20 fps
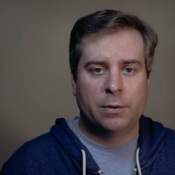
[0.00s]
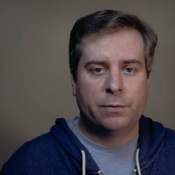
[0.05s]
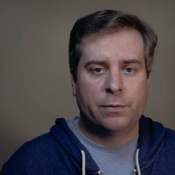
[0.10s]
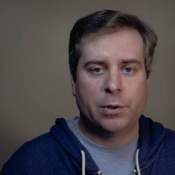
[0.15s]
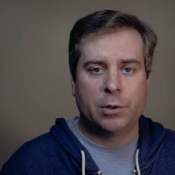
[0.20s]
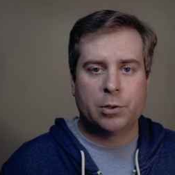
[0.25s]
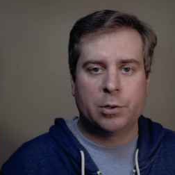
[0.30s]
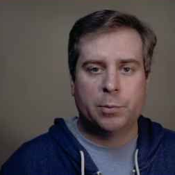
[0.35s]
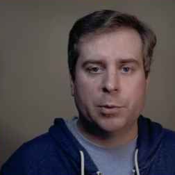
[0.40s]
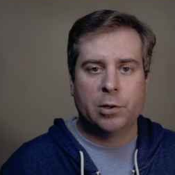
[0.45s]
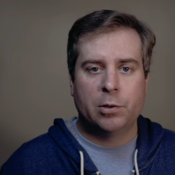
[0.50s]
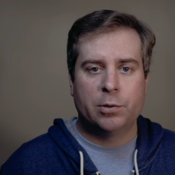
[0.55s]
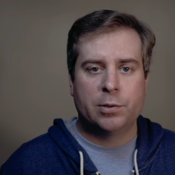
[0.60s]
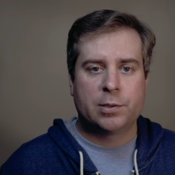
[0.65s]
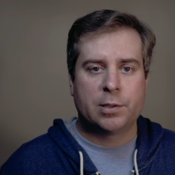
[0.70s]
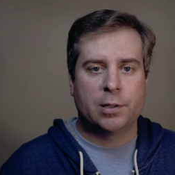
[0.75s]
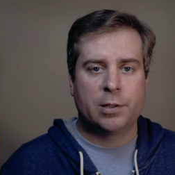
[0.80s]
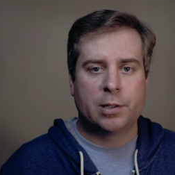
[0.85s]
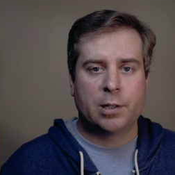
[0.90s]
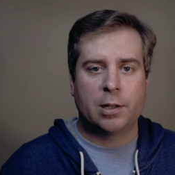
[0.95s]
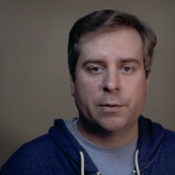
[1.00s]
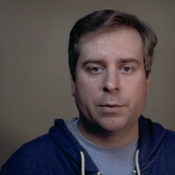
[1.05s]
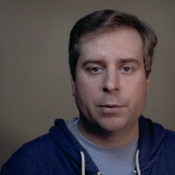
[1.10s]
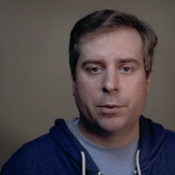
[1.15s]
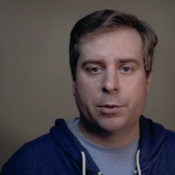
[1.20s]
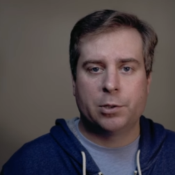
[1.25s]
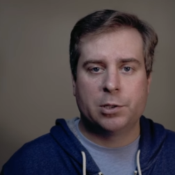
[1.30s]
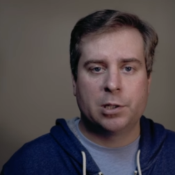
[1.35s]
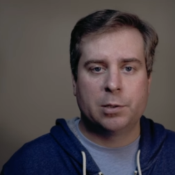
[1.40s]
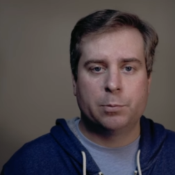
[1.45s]
photo modes on the
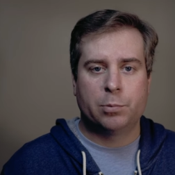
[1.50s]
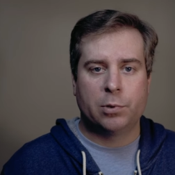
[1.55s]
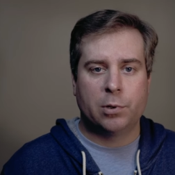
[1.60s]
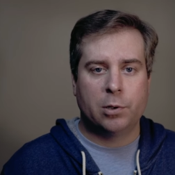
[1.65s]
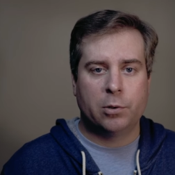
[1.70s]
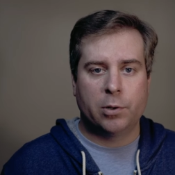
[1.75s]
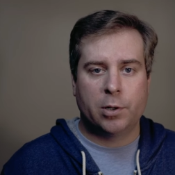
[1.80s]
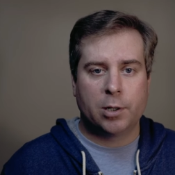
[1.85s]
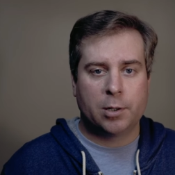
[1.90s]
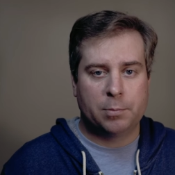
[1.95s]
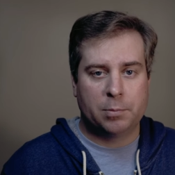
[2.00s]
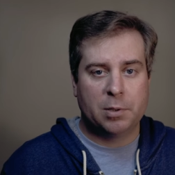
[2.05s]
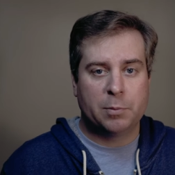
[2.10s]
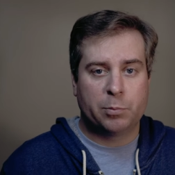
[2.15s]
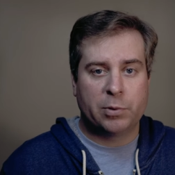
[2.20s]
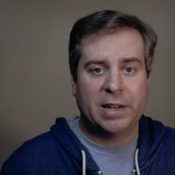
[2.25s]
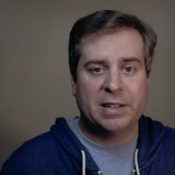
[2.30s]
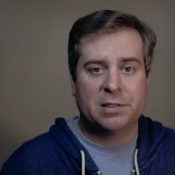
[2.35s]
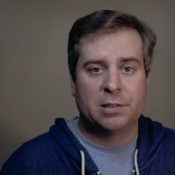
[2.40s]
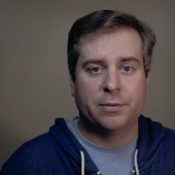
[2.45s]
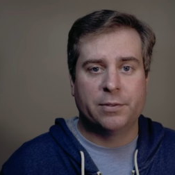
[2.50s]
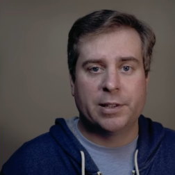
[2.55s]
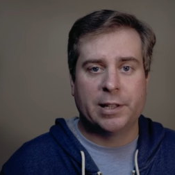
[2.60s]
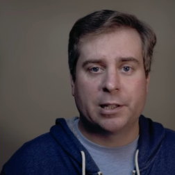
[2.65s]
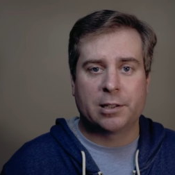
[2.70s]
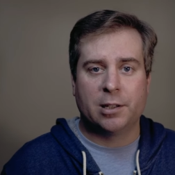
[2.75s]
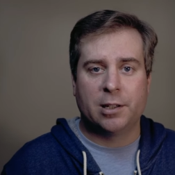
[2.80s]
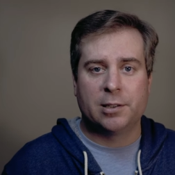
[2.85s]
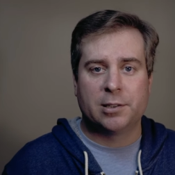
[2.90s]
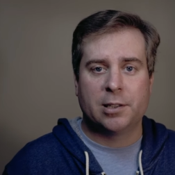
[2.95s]
iPhone 13 Pro are impressive in
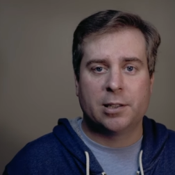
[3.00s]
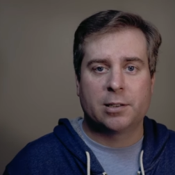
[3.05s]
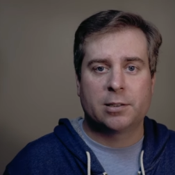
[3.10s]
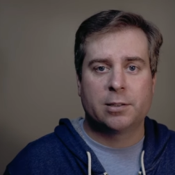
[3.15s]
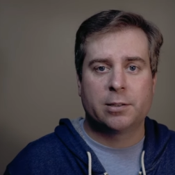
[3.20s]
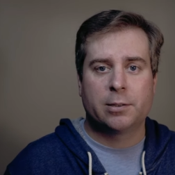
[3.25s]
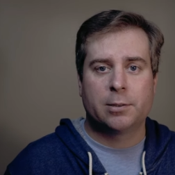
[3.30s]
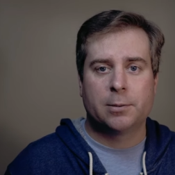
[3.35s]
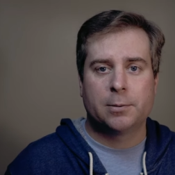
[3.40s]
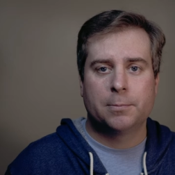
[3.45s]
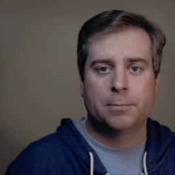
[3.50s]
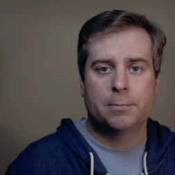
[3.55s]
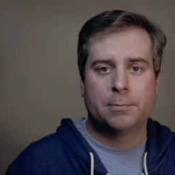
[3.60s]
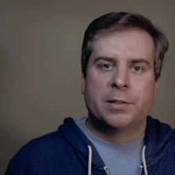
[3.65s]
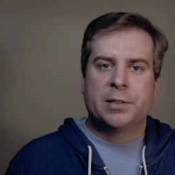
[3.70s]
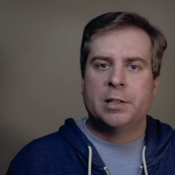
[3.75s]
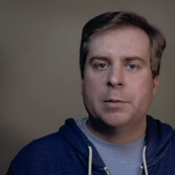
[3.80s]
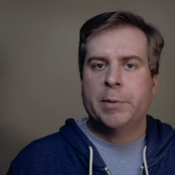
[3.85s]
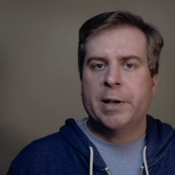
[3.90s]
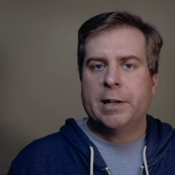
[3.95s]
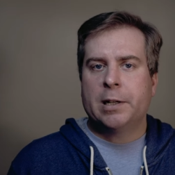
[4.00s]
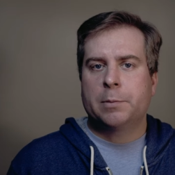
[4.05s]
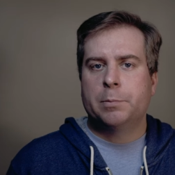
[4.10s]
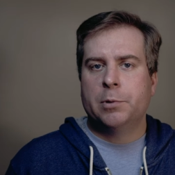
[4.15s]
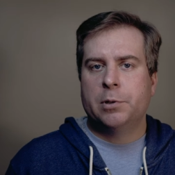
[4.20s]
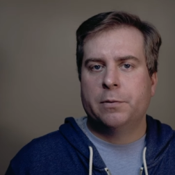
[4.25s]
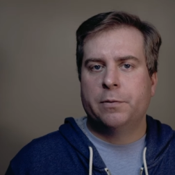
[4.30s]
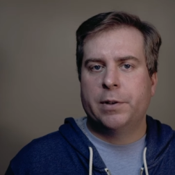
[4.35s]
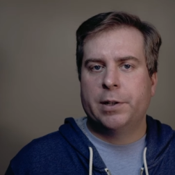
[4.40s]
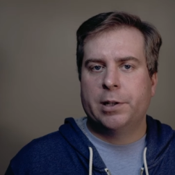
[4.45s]
that context. Cinematic
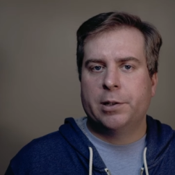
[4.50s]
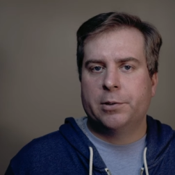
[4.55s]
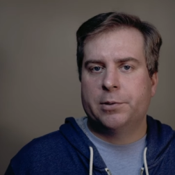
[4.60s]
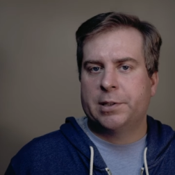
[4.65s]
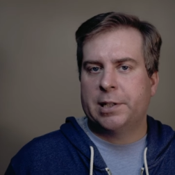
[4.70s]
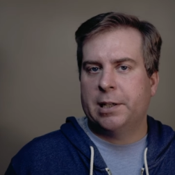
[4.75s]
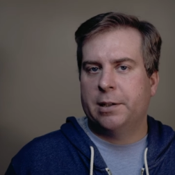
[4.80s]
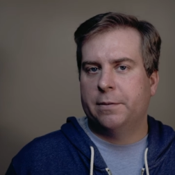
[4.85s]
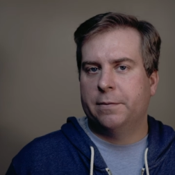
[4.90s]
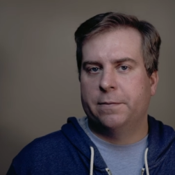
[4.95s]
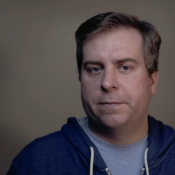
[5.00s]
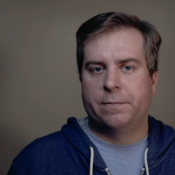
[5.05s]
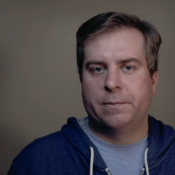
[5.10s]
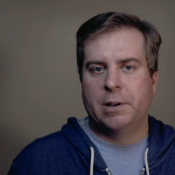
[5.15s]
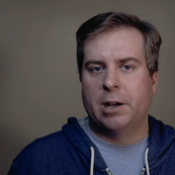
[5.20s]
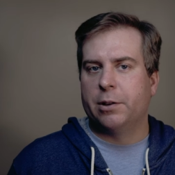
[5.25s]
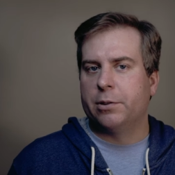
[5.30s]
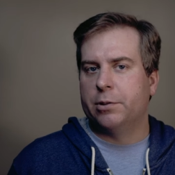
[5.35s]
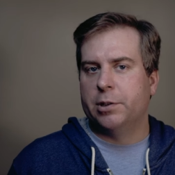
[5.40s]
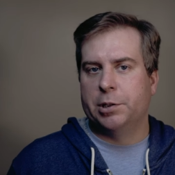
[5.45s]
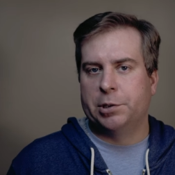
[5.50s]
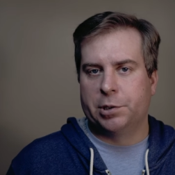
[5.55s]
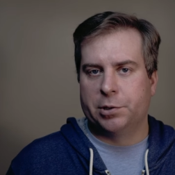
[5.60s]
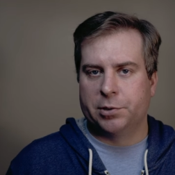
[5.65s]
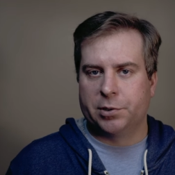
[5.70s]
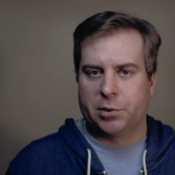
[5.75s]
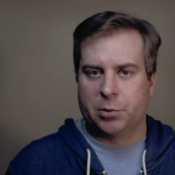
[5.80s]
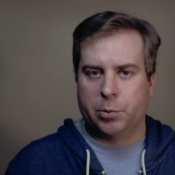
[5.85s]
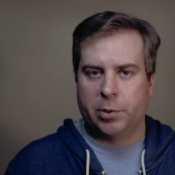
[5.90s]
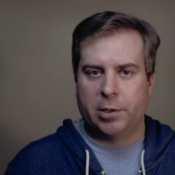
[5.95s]
mode videos have other
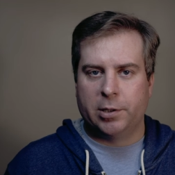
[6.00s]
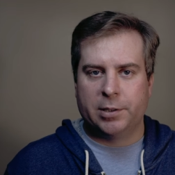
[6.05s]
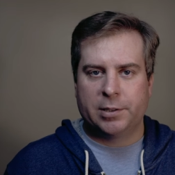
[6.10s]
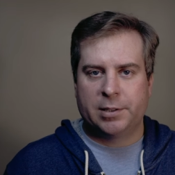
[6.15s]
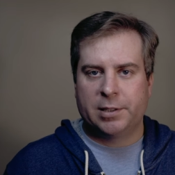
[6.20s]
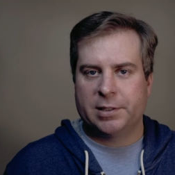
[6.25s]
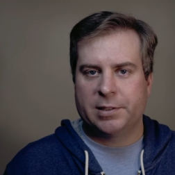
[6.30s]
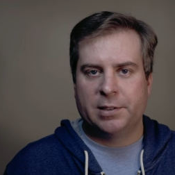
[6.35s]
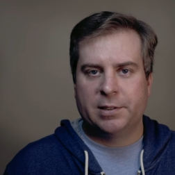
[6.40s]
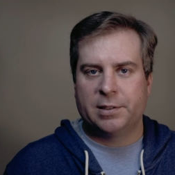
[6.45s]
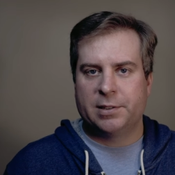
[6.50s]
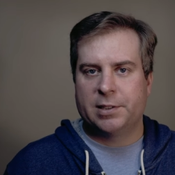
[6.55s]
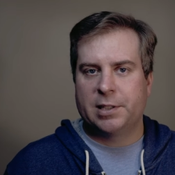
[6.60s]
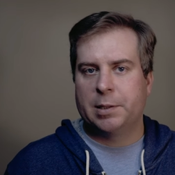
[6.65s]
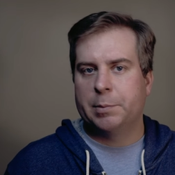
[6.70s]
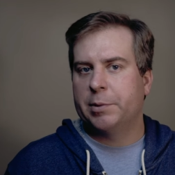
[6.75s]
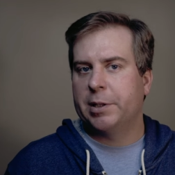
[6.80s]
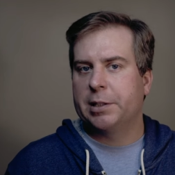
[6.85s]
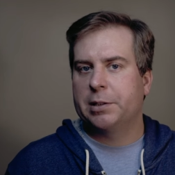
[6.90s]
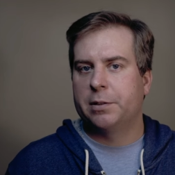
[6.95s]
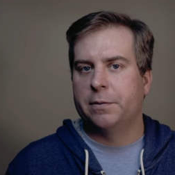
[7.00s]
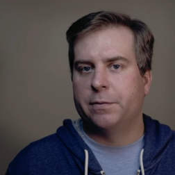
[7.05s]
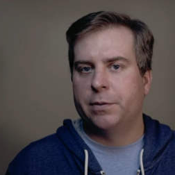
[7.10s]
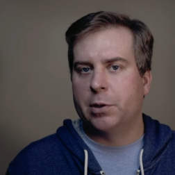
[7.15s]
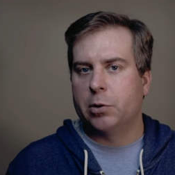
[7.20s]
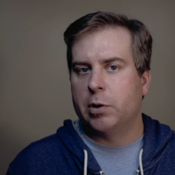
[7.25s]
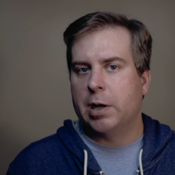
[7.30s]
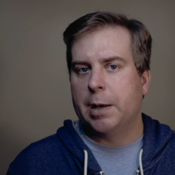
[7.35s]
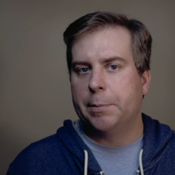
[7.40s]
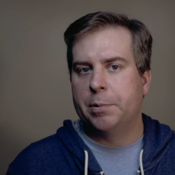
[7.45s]
issues as well. It doesn't seem like the
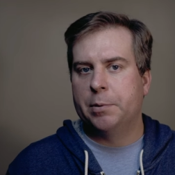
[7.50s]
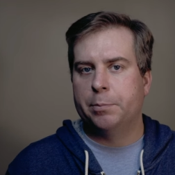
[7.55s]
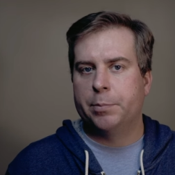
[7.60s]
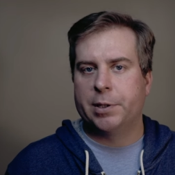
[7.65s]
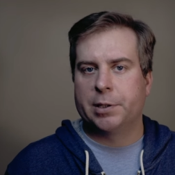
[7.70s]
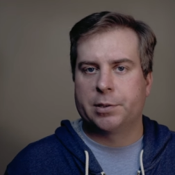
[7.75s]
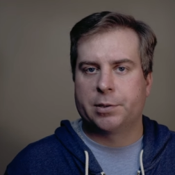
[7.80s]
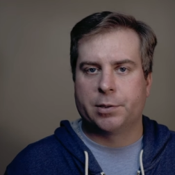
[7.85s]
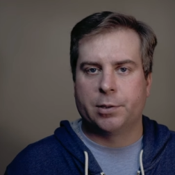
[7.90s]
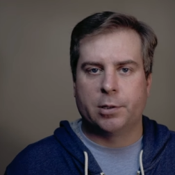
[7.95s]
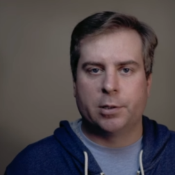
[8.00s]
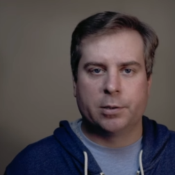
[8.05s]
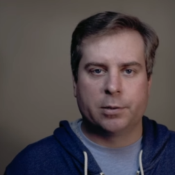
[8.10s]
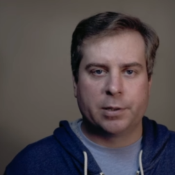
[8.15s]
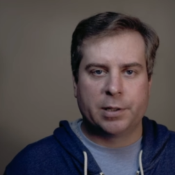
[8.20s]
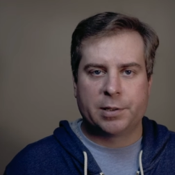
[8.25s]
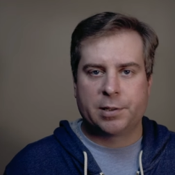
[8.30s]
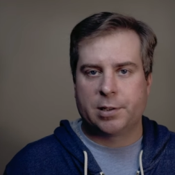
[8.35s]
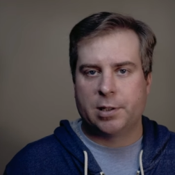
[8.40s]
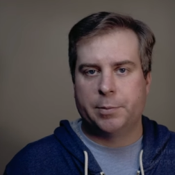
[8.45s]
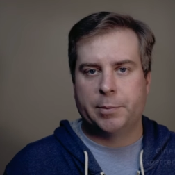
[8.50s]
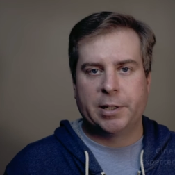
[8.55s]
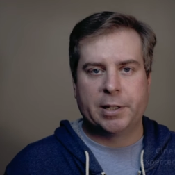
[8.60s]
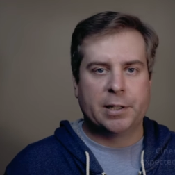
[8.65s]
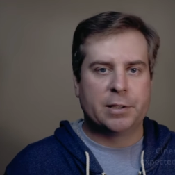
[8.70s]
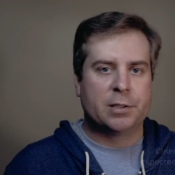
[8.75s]
photo app in Big Sur, at least on my